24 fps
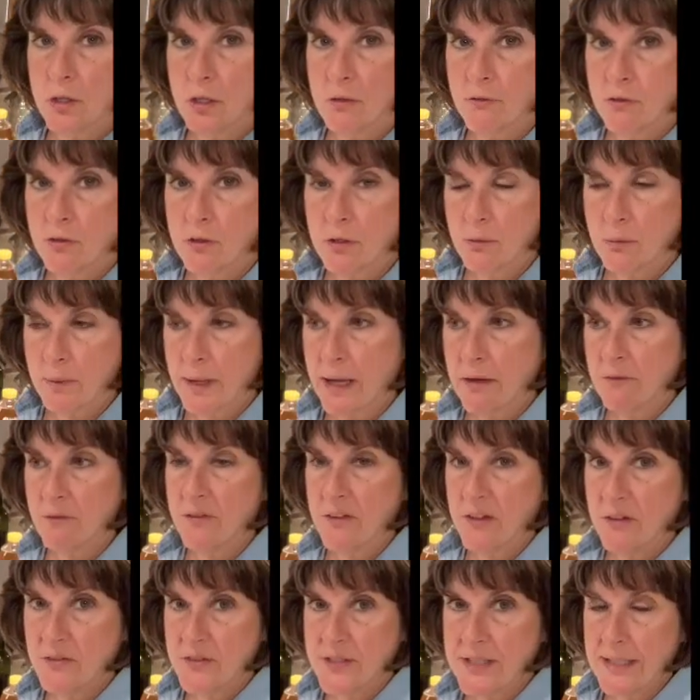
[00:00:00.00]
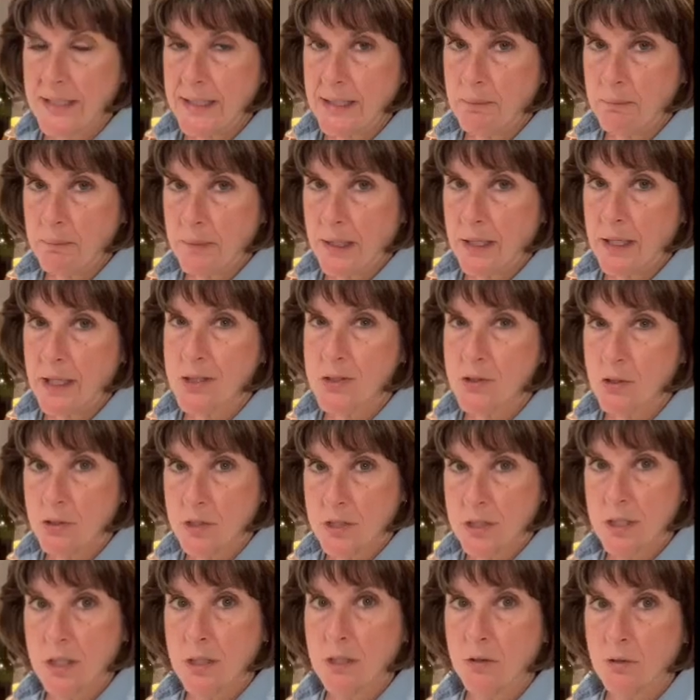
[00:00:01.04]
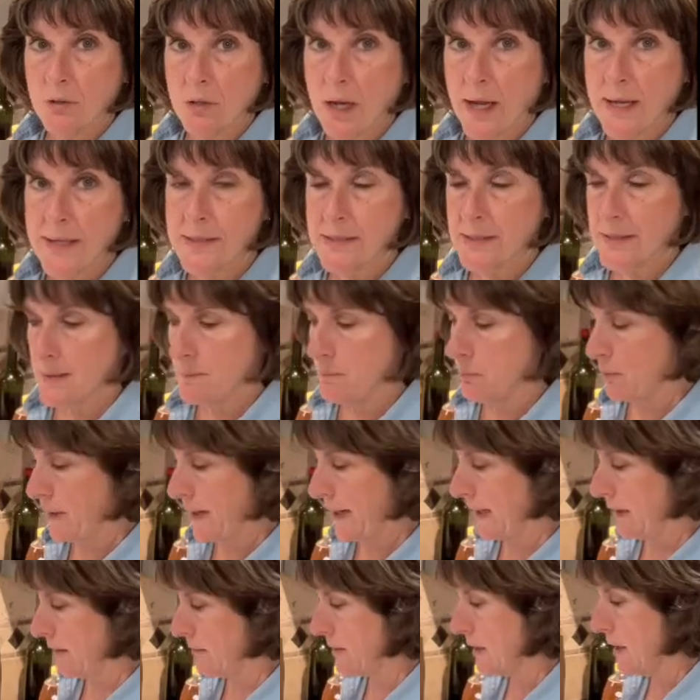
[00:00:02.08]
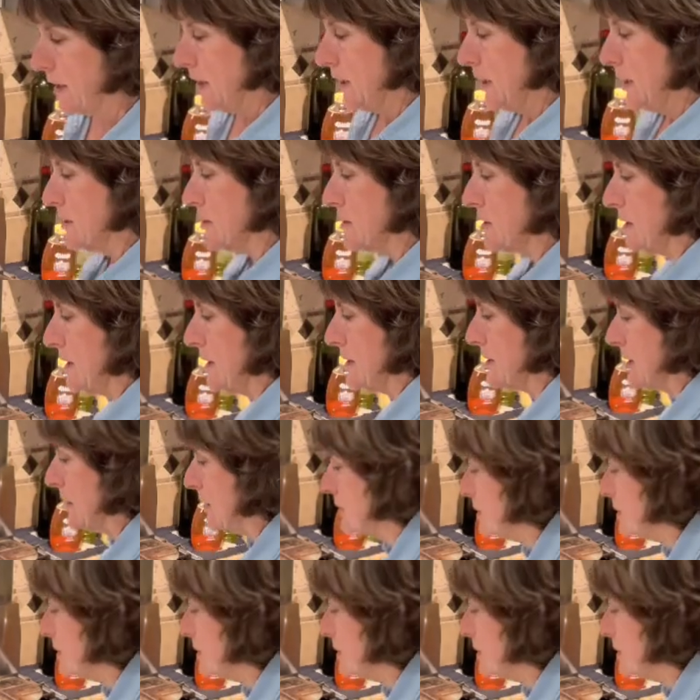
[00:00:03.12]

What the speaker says: for around 15 minutes or until they're nicely brown. So let's get